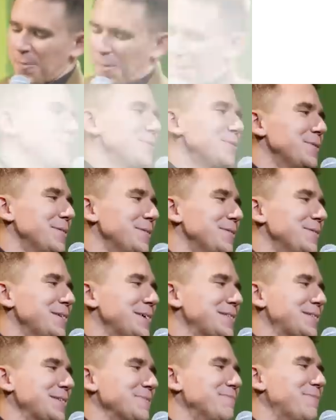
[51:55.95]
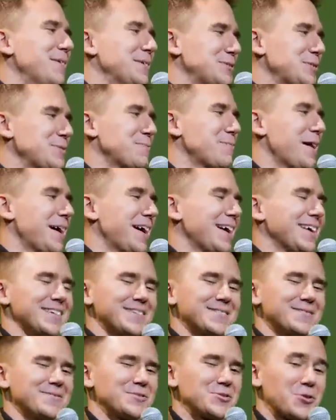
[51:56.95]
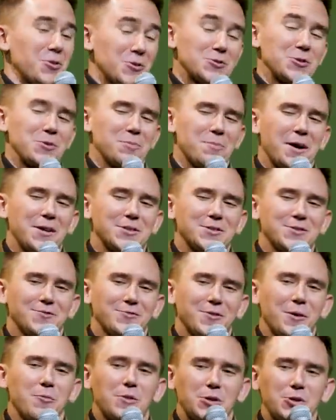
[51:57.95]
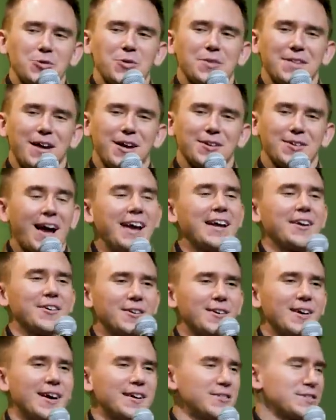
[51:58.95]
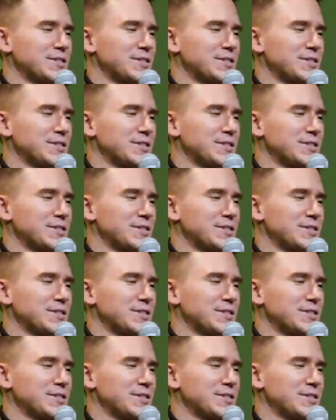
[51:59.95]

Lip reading: when you hit the punching bag, it scores your punch from 1 to 1,000. I hear a